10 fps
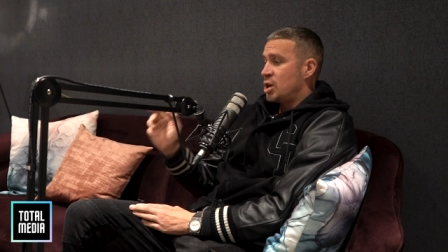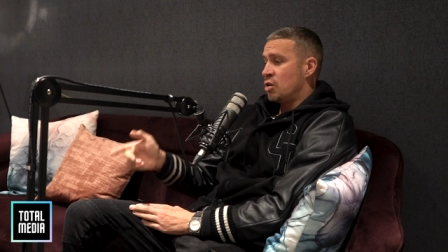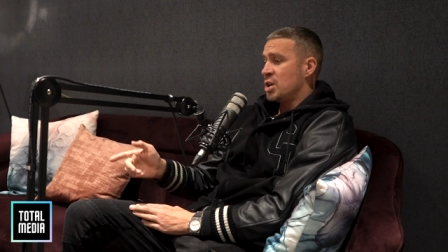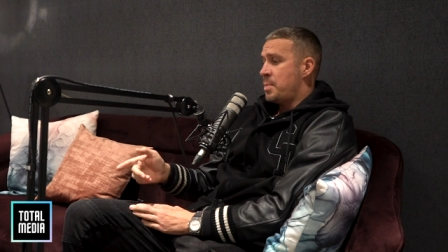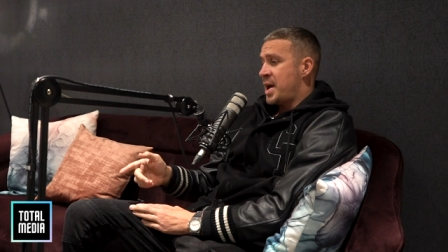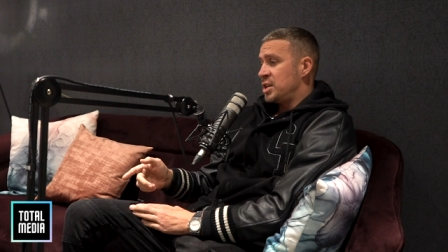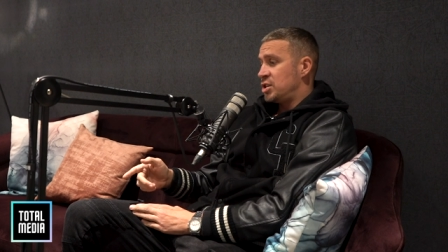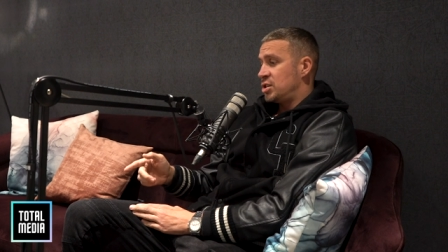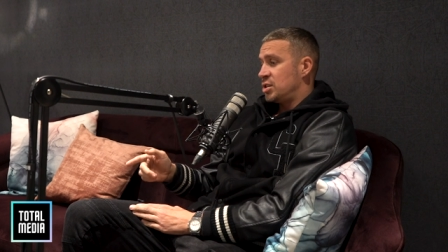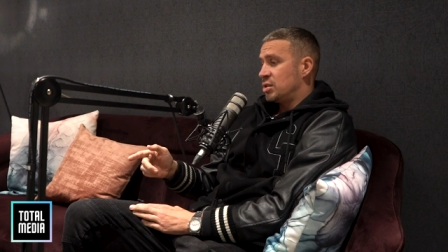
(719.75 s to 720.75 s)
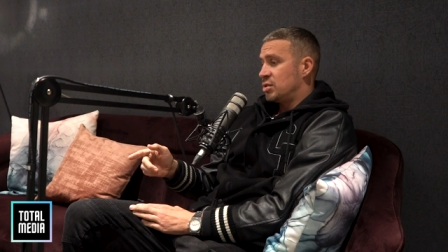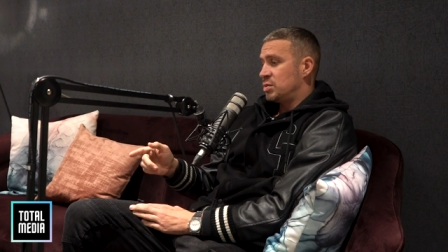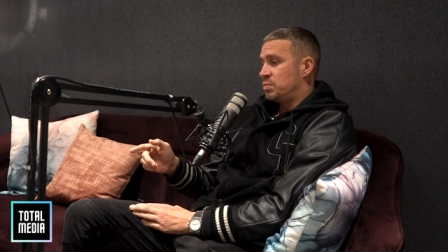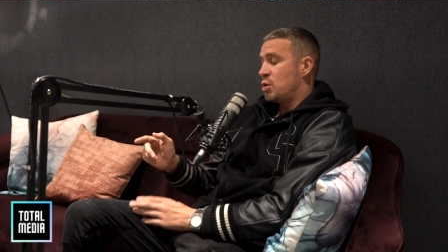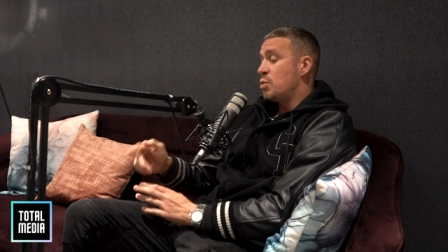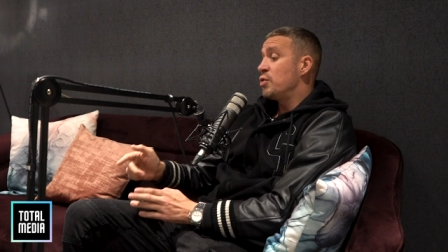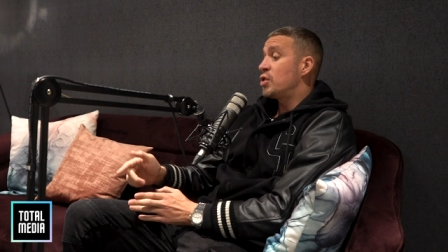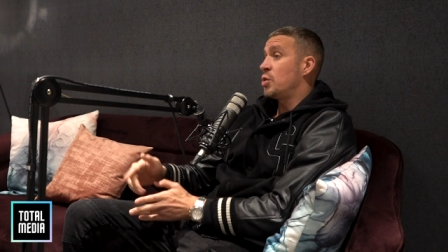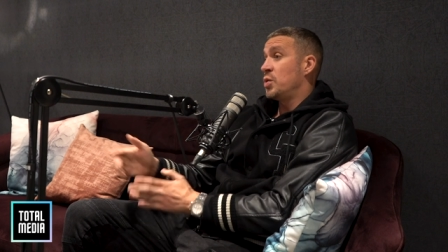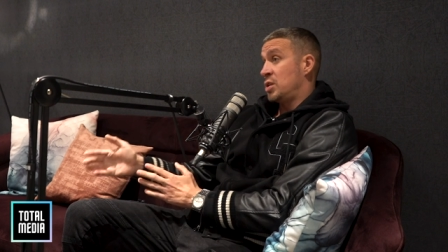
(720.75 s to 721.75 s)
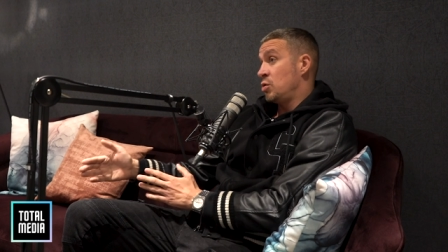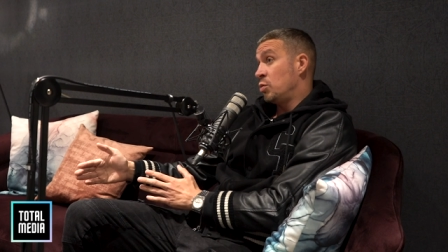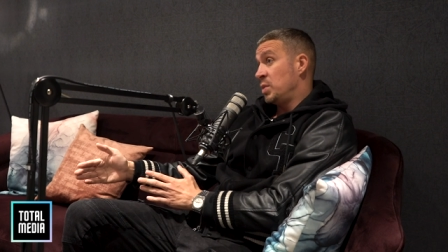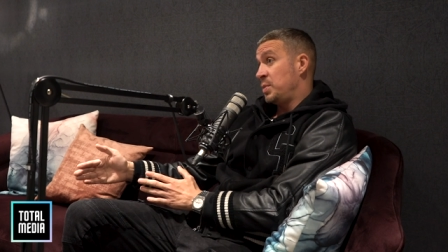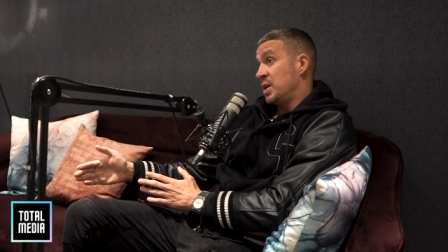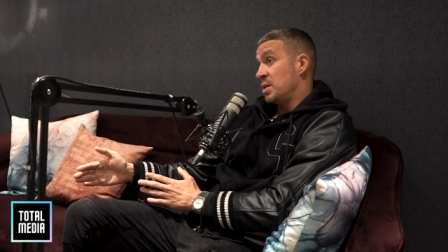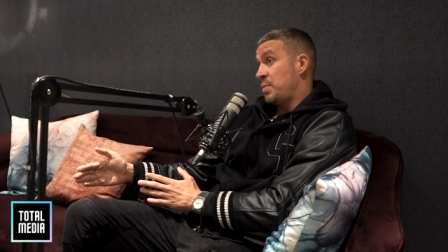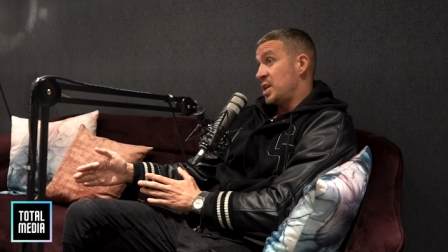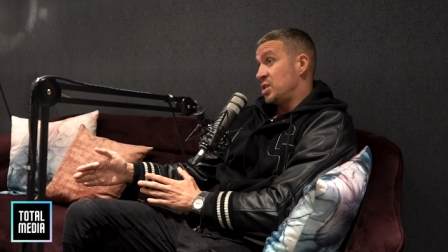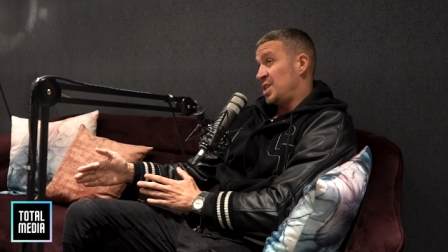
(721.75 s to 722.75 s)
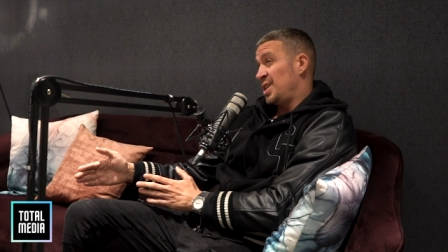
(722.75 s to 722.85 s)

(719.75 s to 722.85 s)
"You're on the bench," because Paul Brooker would normally be on the bench, yeah.